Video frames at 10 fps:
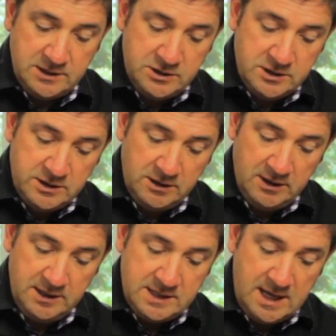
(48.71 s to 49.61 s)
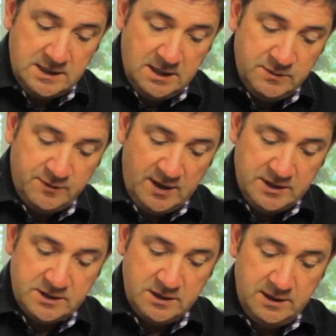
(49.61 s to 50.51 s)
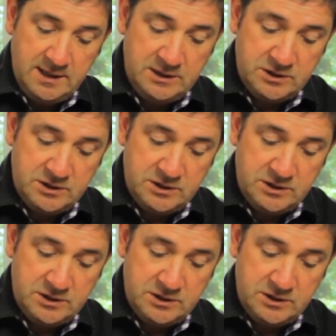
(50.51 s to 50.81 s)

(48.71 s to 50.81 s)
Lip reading: it's just, look, it's 8 times faster, and then